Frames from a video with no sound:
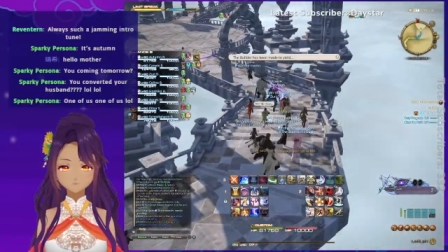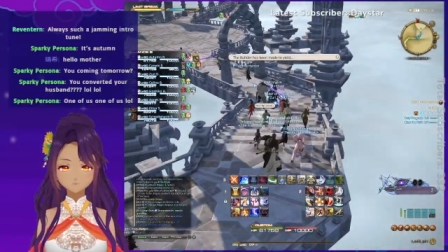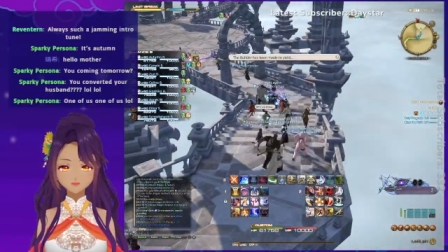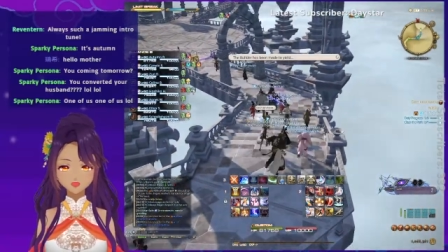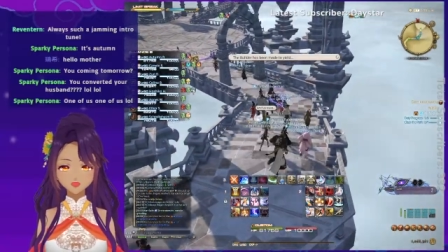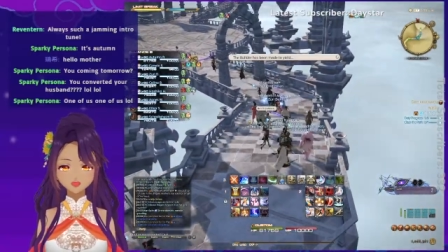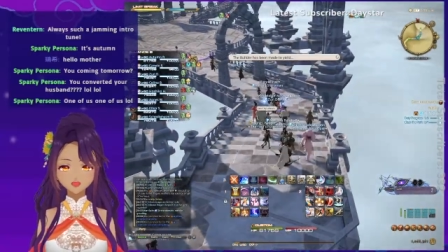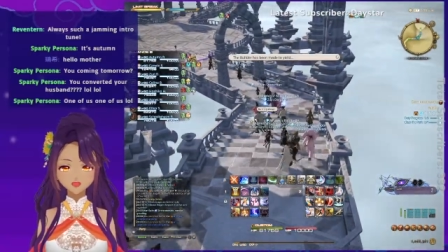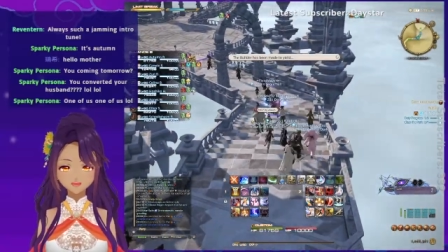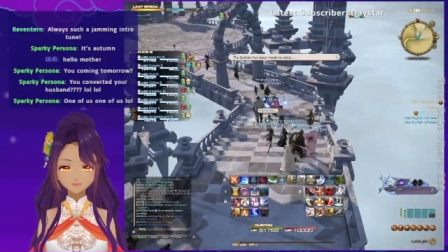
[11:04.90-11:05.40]

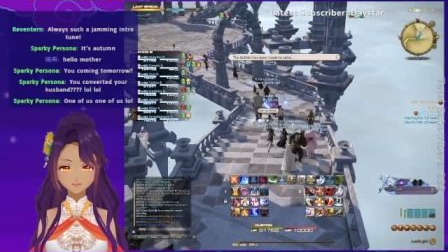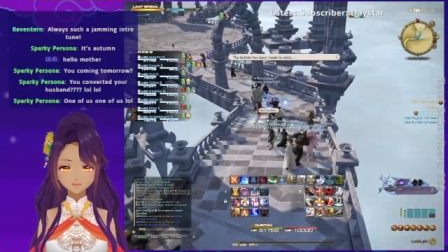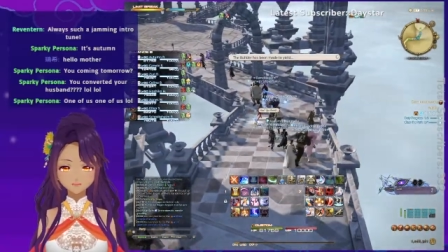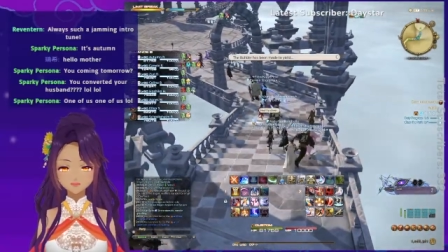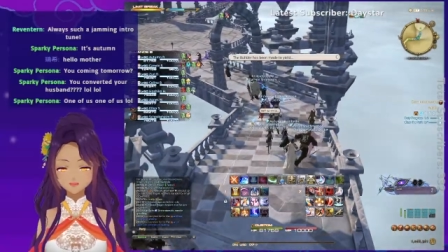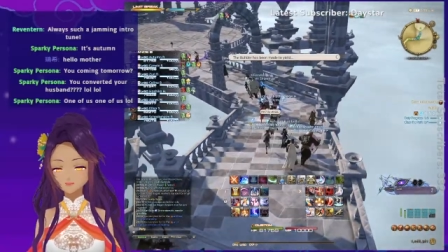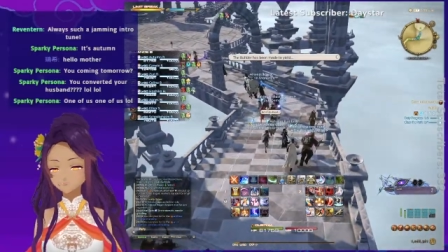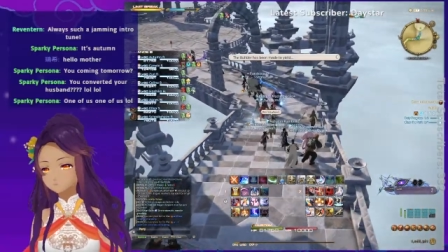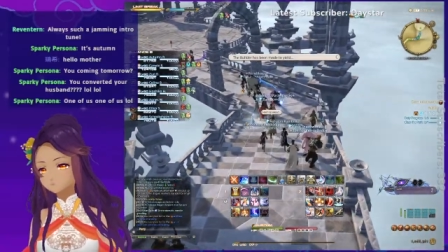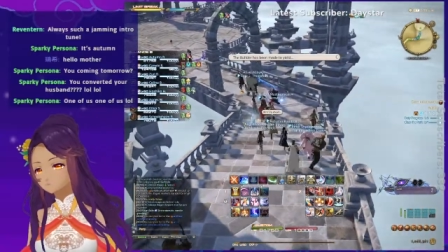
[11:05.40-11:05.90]
Oh, hi
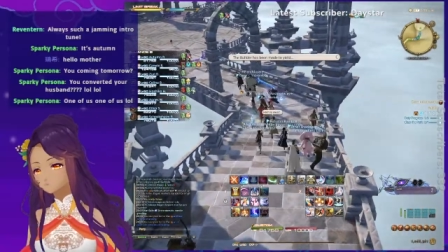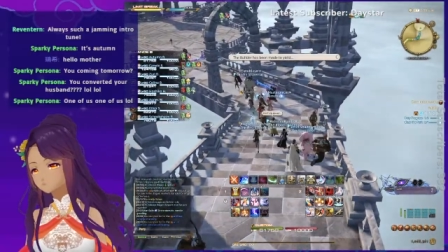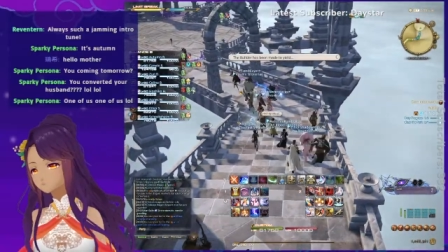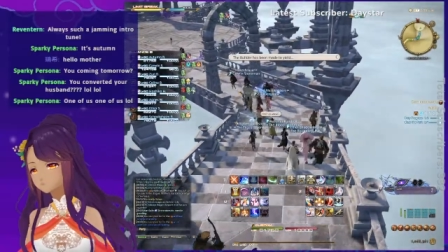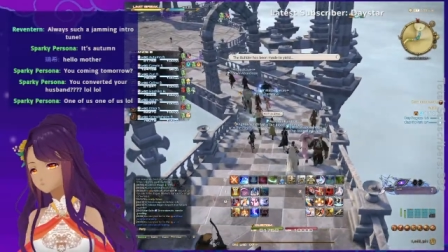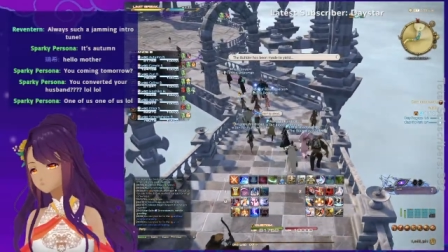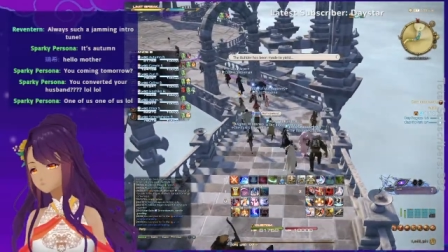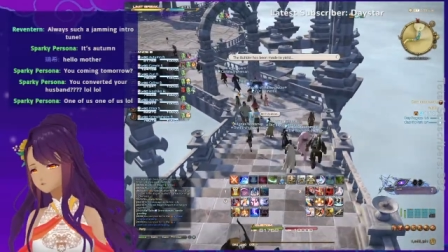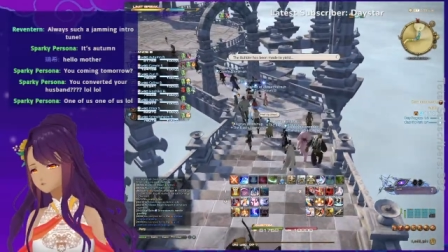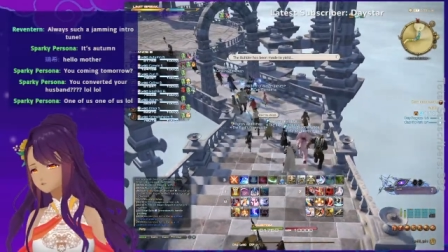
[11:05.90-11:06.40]
Derek.
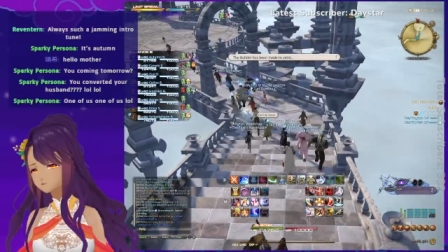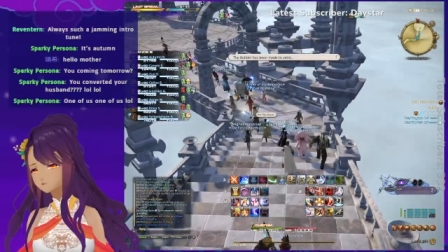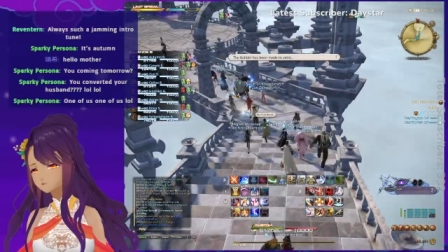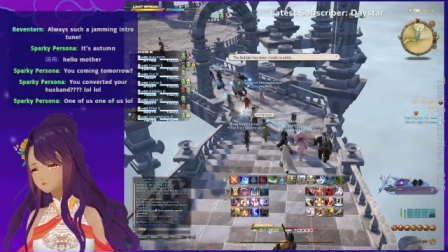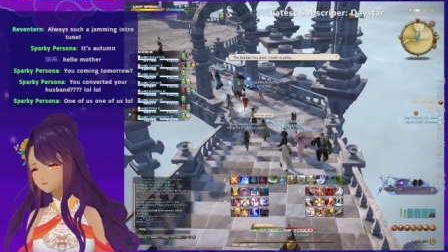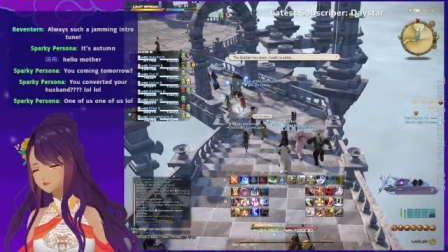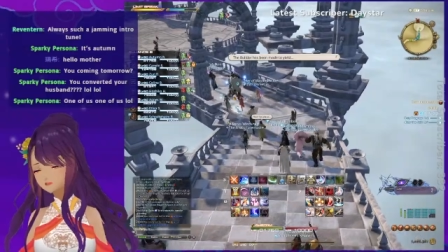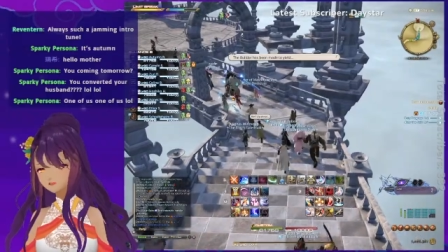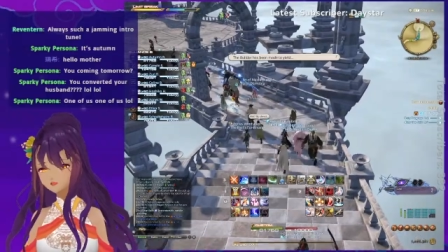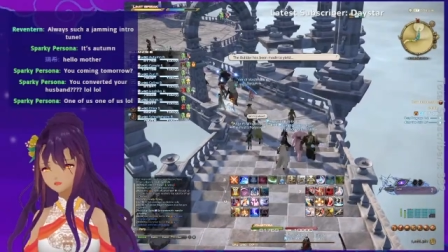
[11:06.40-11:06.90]

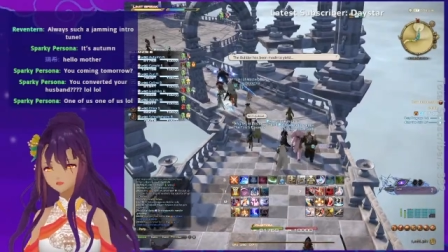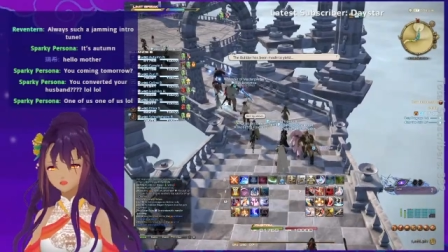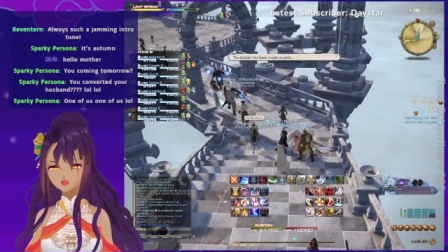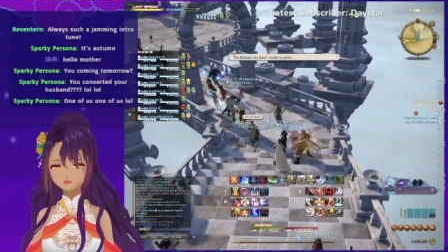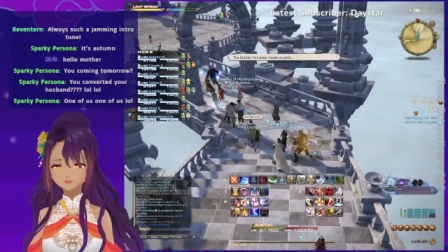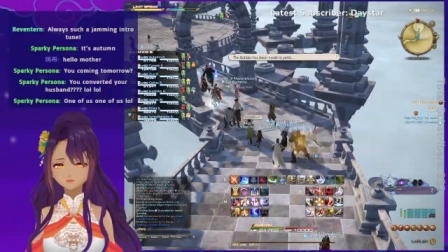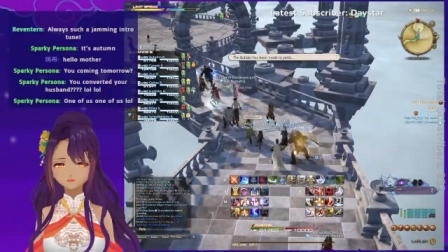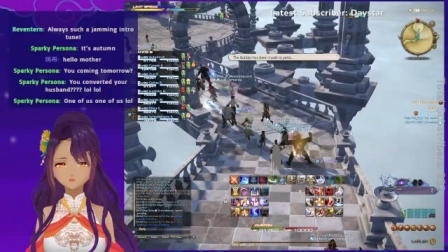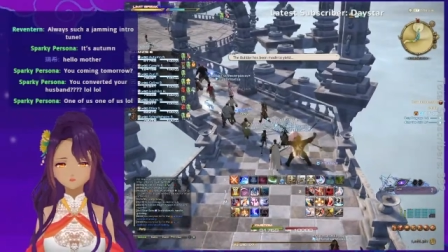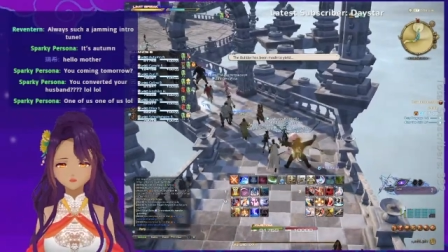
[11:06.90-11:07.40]
Doing other
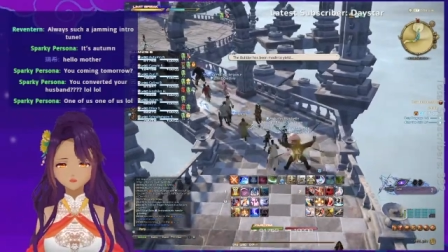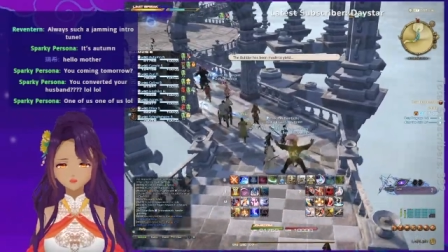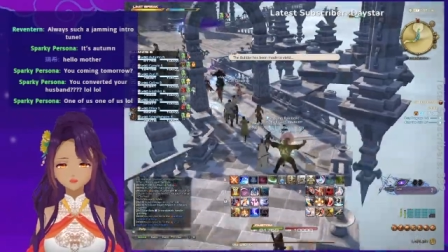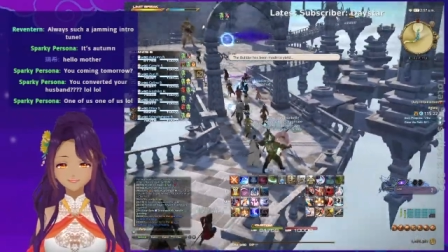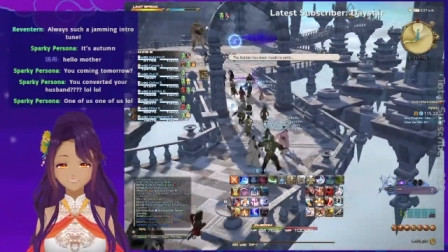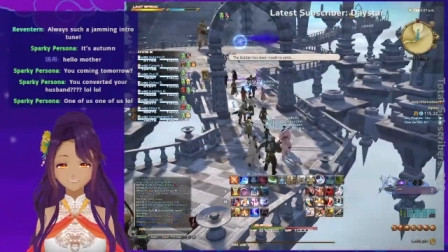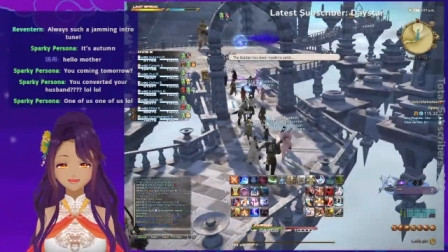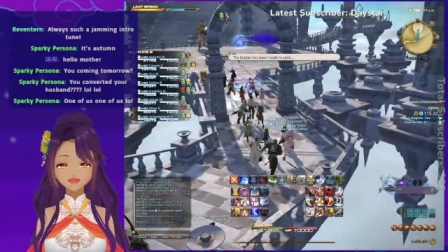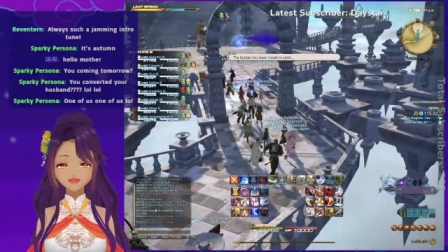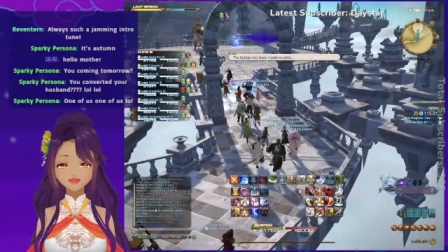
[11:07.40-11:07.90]
runs?
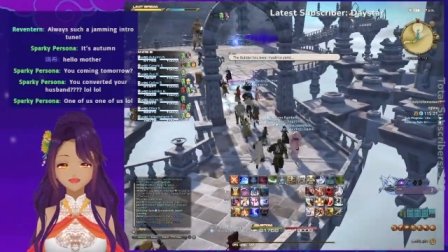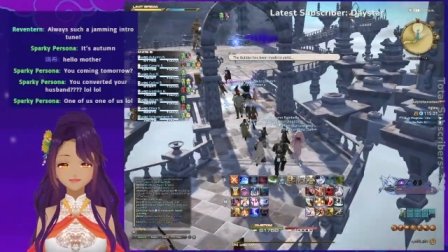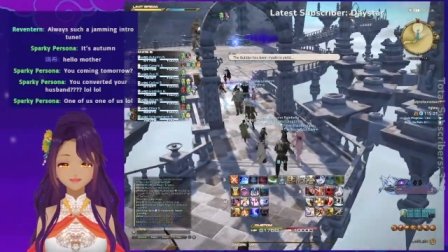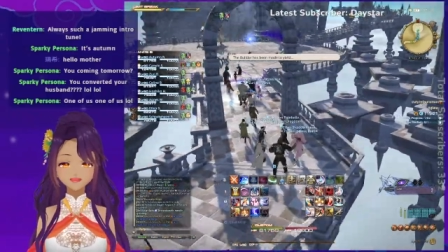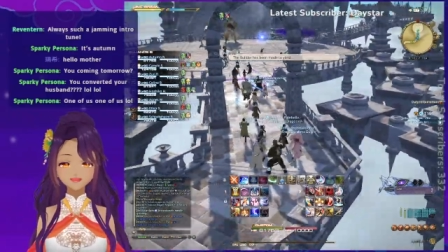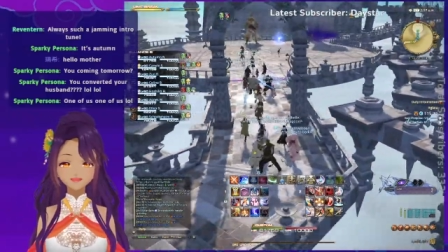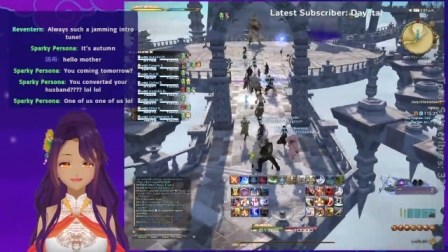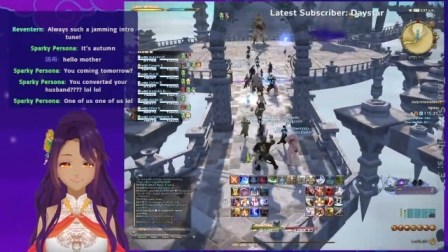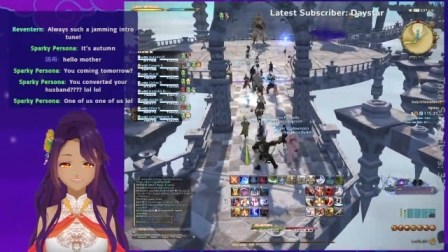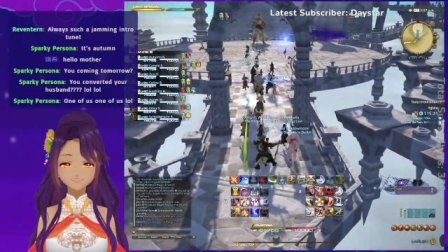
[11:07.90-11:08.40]
Yeah, I need to
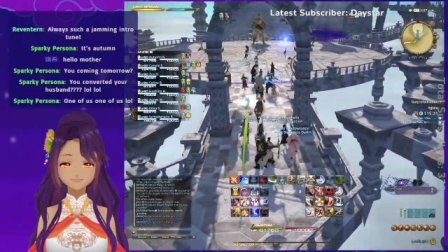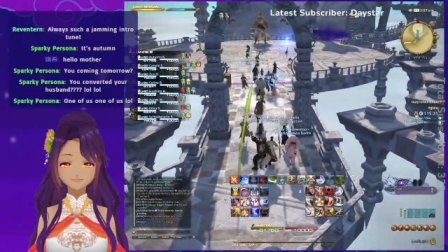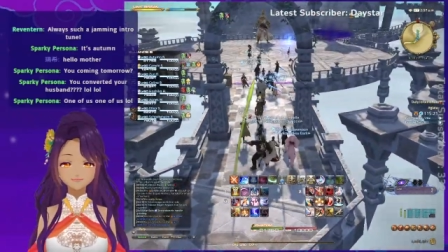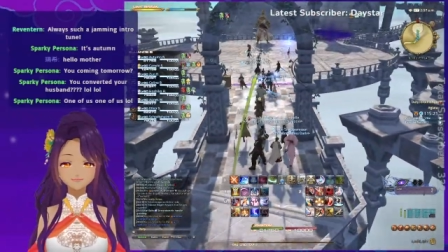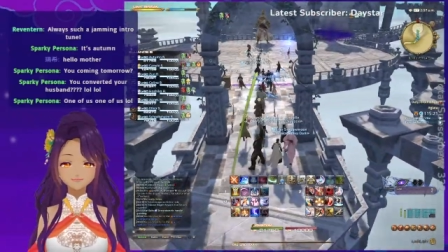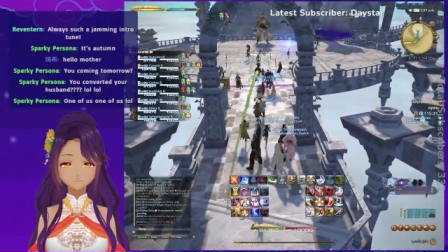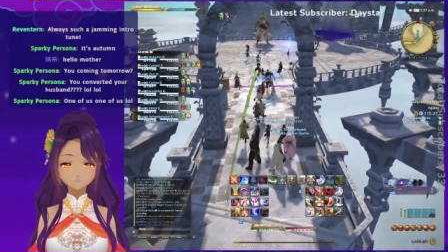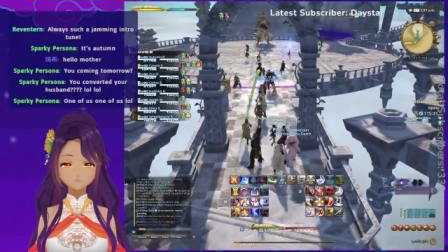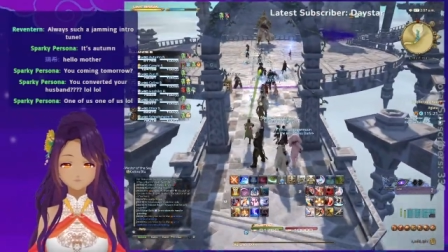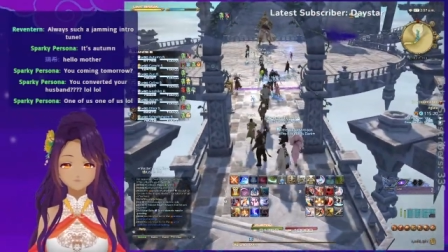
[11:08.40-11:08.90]

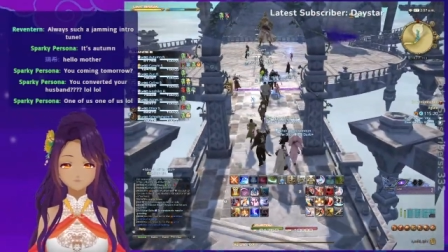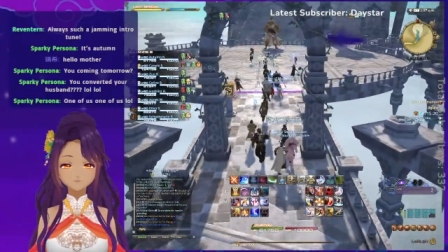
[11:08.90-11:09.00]
get...